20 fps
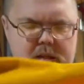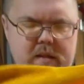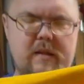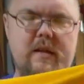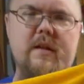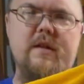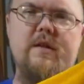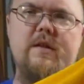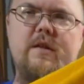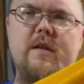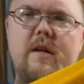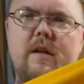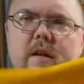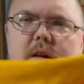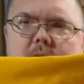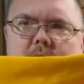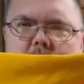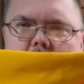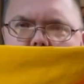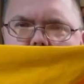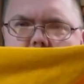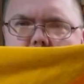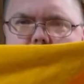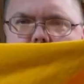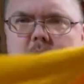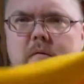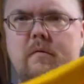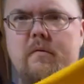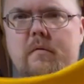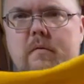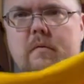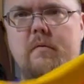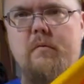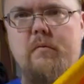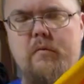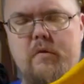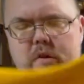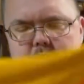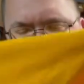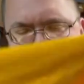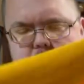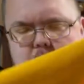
This uh, here was